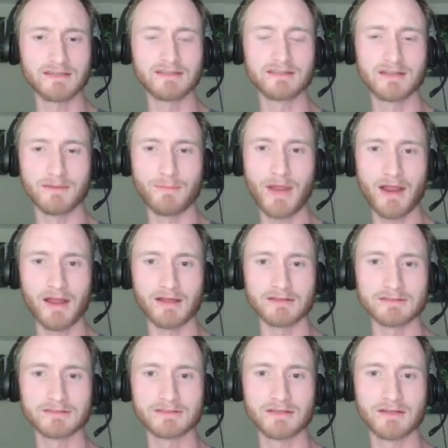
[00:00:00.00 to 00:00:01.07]
in
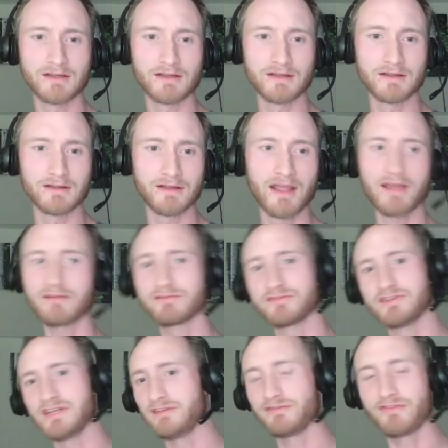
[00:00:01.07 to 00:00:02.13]
commands have
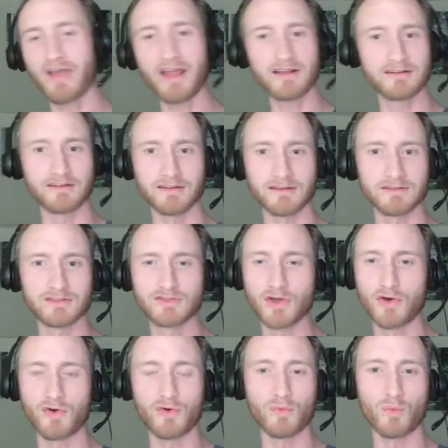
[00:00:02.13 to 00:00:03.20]
defected.
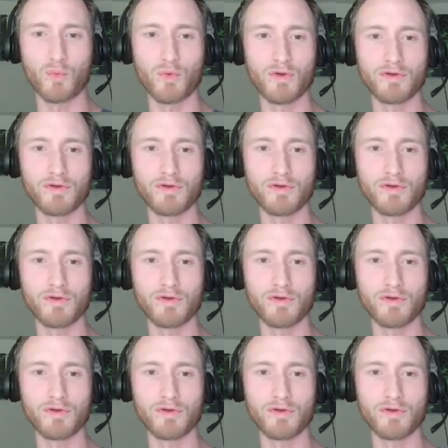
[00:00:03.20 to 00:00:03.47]
So